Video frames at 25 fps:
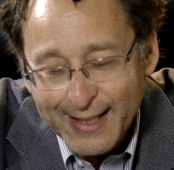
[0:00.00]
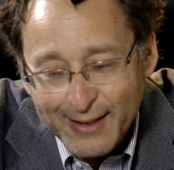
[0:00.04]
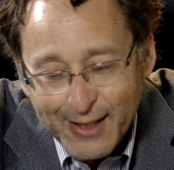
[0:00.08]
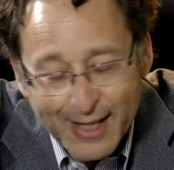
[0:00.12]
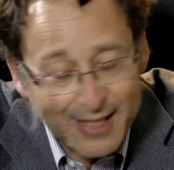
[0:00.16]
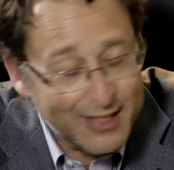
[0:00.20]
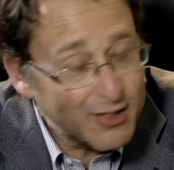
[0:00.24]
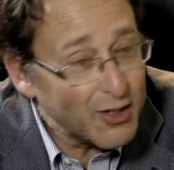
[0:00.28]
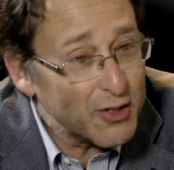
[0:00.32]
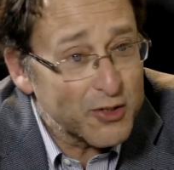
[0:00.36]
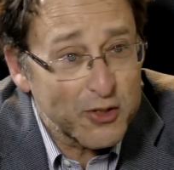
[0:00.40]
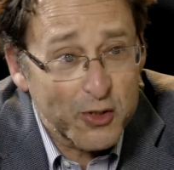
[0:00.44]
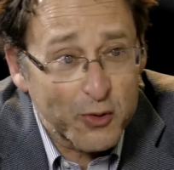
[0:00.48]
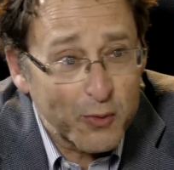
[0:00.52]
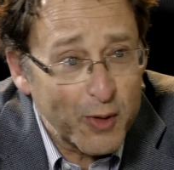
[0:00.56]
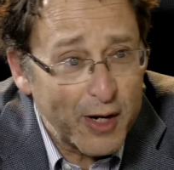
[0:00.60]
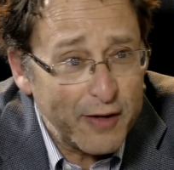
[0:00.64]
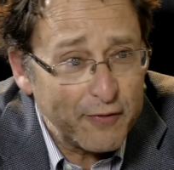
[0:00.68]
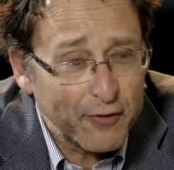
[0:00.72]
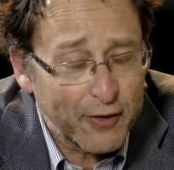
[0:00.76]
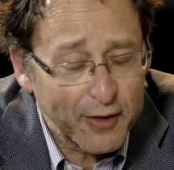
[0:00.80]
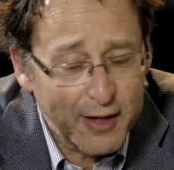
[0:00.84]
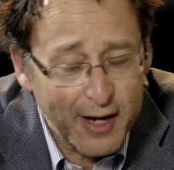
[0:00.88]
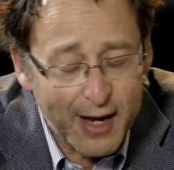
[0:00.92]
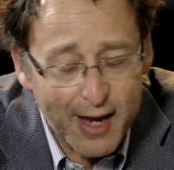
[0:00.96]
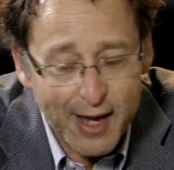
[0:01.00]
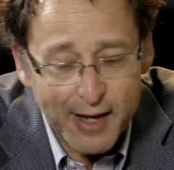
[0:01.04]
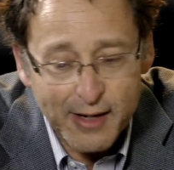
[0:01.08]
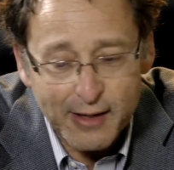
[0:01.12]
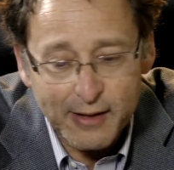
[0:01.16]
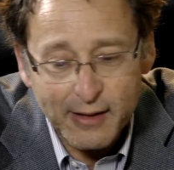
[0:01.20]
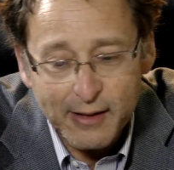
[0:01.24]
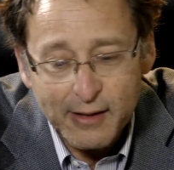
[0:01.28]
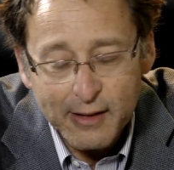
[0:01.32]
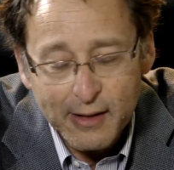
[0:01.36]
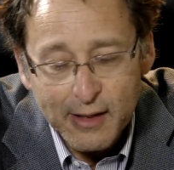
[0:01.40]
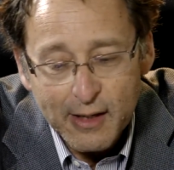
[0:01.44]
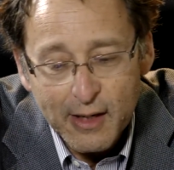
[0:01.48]
It's also great for
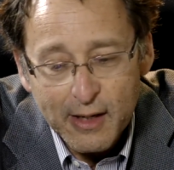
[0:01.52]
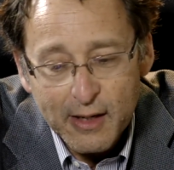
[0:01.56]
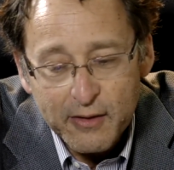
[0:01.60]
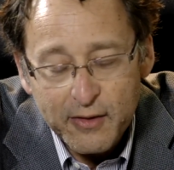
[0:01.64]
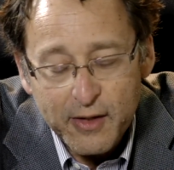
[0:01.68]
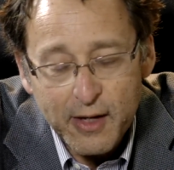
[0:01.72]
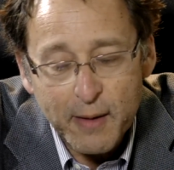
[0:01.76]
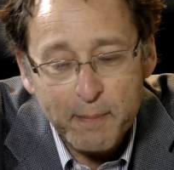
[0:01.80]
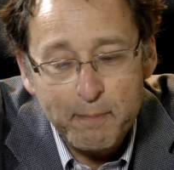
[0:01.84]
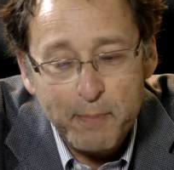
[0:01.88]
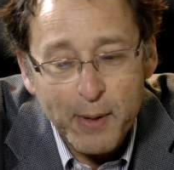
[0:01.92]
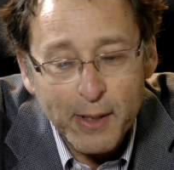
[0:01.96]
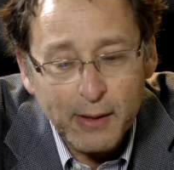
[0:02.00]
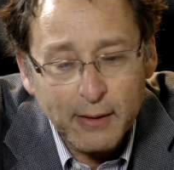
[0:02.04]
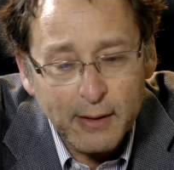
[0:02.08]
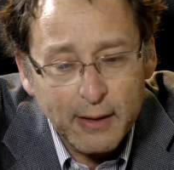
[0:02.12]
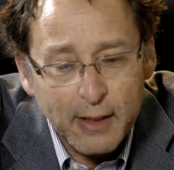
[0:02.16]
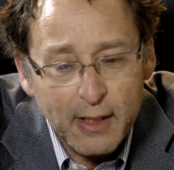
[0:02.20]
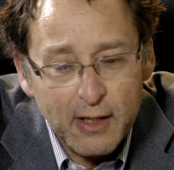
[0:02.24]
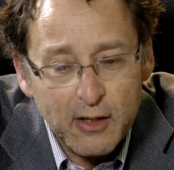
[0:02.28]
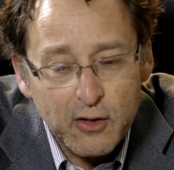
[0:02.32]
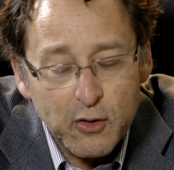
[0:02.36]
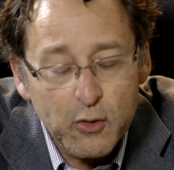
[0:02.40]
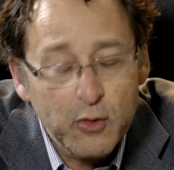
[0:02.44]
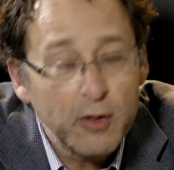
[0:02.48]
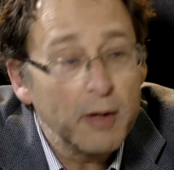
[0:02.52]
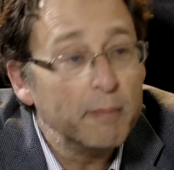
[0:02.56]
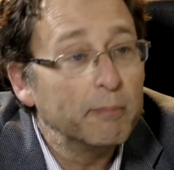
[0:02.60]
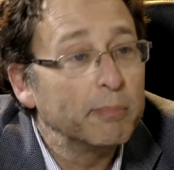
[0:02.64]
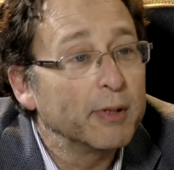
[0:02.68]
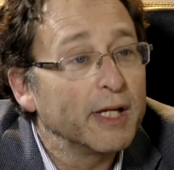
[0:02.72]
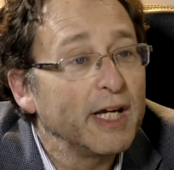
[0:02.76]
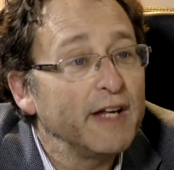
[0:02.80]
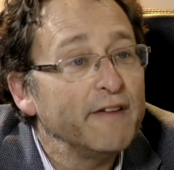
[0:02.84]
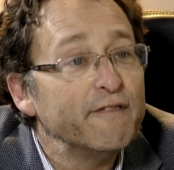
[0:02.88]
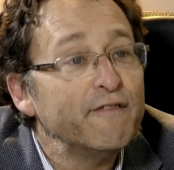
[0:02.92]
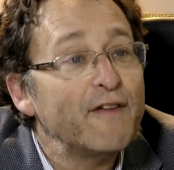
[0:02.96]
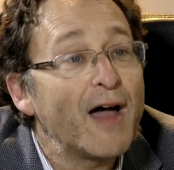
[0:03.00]
Canada. The ability to do
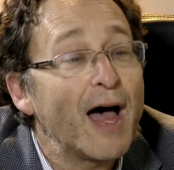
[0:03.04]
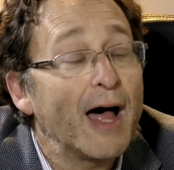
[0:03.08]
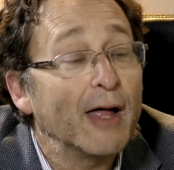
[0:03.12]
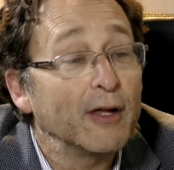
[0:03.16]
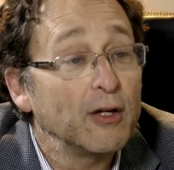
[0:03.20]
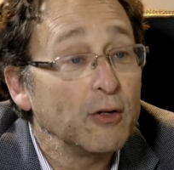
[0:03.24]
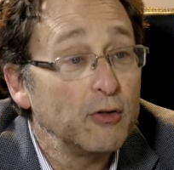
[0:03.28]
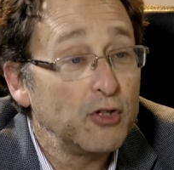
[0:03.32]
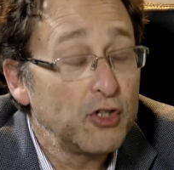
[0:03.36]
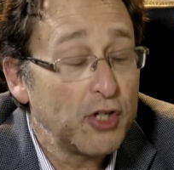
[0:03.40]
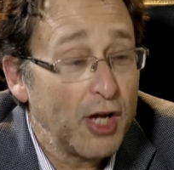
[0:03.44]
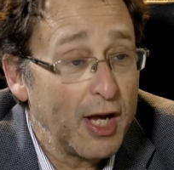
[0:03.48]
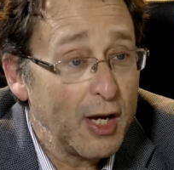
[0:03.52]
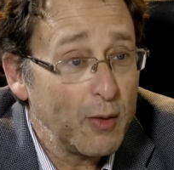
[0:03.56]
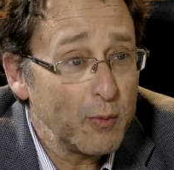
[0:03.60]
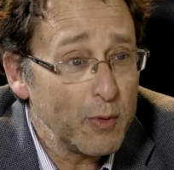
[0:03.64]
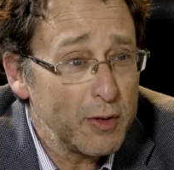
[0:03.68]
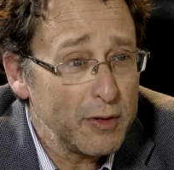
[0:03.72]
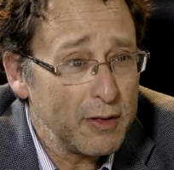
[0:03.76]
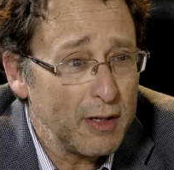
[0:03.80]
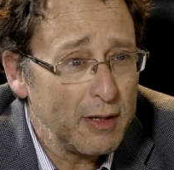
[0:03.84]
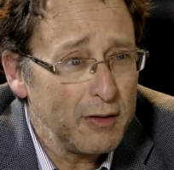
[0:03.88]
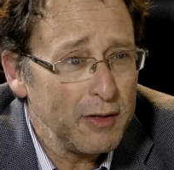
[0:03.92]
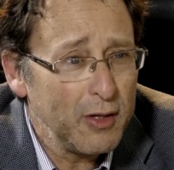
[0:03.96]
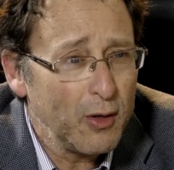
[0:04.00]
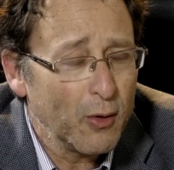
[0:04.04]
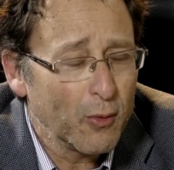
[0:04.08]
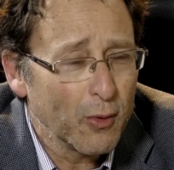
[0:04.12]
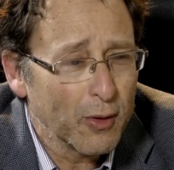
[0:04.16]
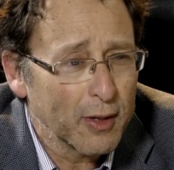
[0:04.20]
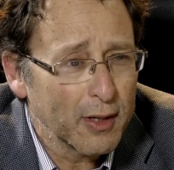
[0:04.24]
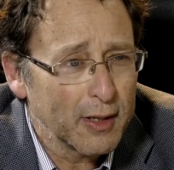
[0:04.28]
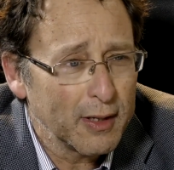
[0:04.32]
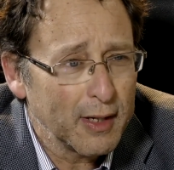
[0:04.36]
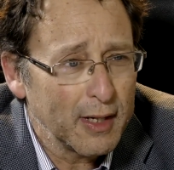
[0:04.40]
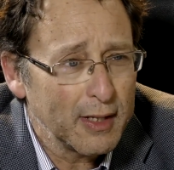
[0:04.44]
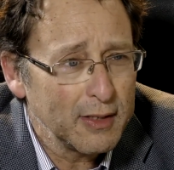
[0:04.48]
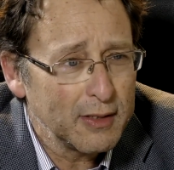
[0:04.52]
complete value chain within the
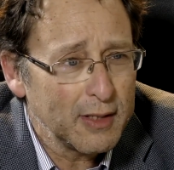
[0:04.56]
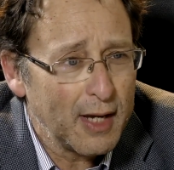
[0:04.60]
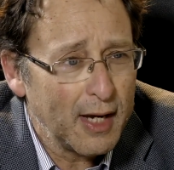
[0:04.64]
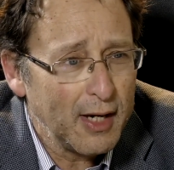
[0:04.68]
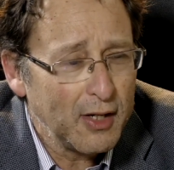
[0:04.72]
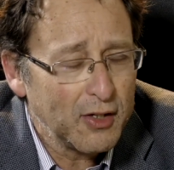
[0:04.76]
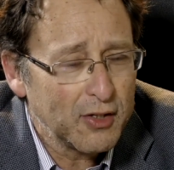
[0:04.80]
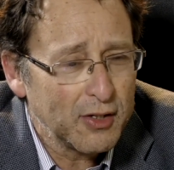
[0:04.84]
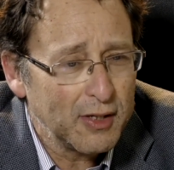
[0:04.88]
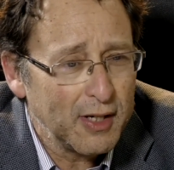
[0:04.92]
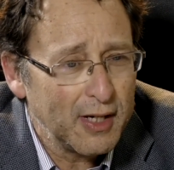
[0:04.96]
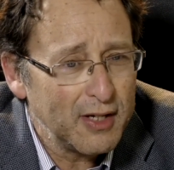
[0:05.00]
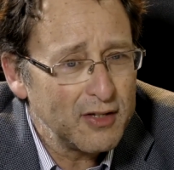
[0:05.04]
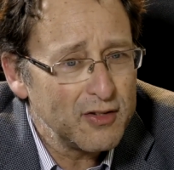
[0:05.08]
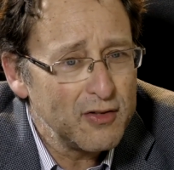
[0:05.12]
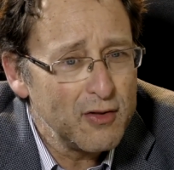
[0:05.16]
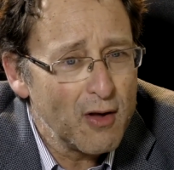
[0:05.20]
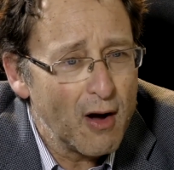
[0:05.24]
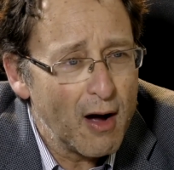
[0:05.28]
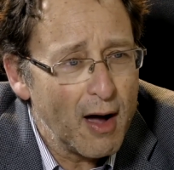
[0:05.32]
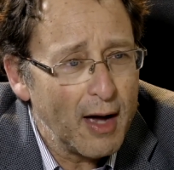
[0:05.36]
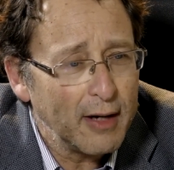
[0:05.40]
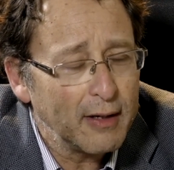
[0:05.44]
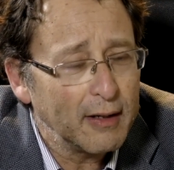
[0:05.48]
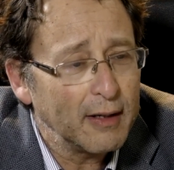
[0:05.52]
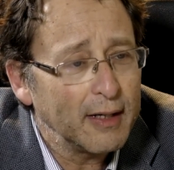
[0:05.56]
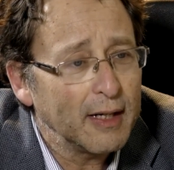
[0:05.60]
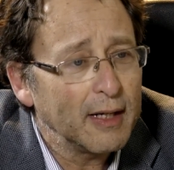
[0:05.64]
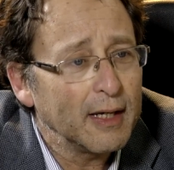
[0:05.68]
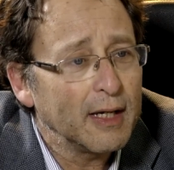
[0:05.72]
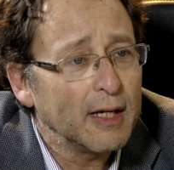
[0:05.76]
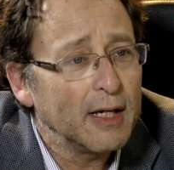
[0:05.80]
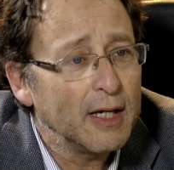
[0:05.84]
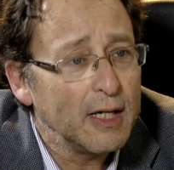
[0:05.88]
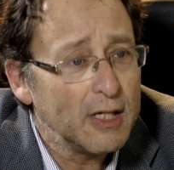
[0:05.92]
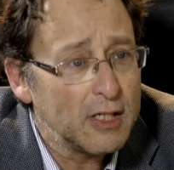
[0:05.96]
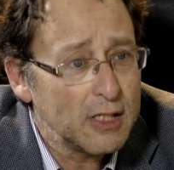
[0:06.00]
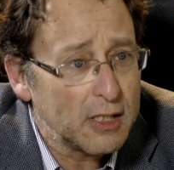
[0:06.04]
organization is not
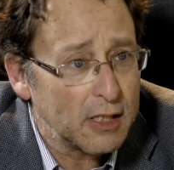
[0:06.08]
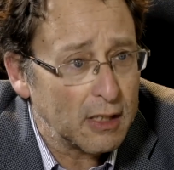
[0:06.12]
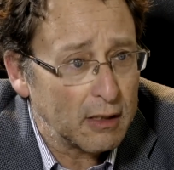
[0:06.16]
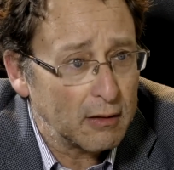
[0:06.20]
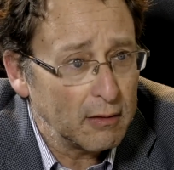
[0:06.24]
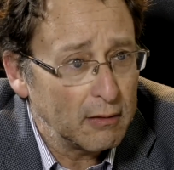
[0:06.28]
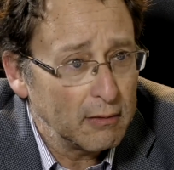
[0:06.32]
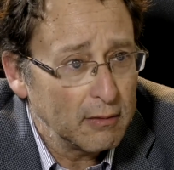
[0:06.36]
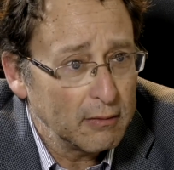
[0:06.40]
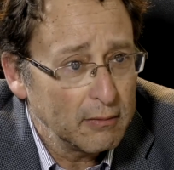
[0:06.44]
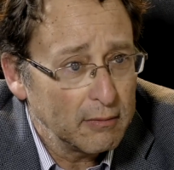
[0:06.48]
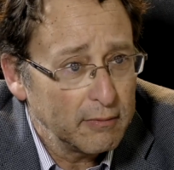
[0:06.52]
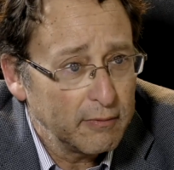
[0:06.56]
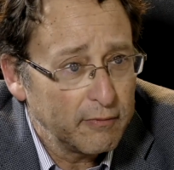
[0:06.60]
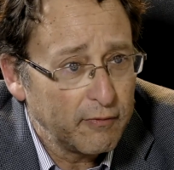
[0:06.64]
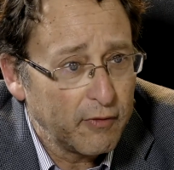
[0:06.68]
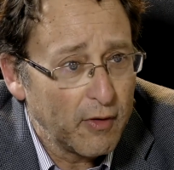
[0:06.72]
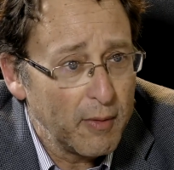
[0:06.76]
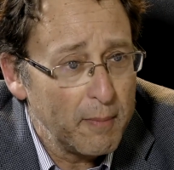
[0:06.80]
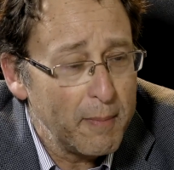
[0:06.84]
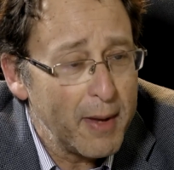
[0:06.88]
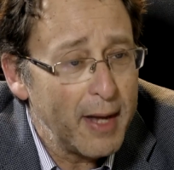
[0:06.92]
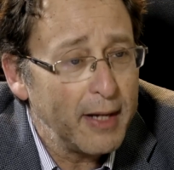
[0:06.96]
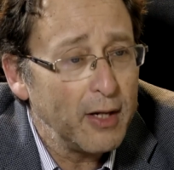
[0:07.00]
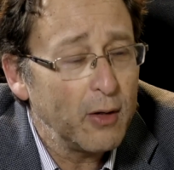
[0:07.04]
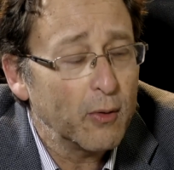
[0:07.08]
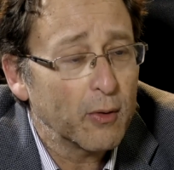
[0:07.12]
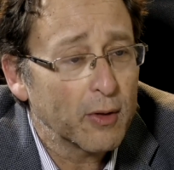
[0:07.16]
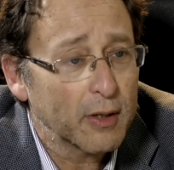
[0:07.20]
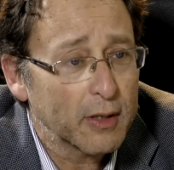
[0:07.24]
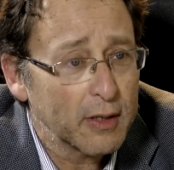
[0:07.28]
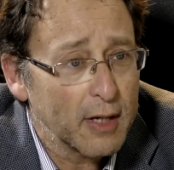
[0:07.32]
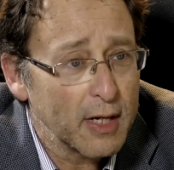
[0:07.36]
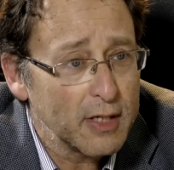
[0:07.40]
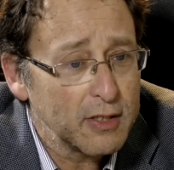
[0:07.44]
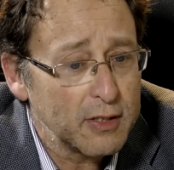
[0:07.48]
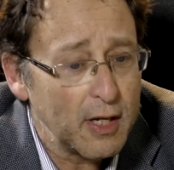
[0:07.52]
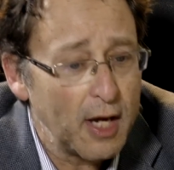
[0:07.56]
easy for many
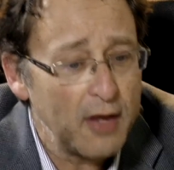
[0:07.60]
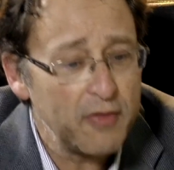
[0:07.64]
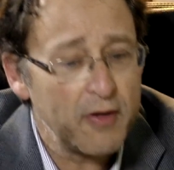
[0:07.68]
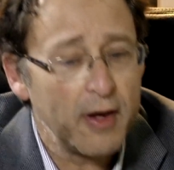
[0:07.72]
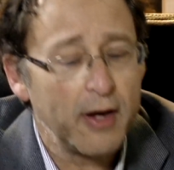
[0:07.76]
organizations.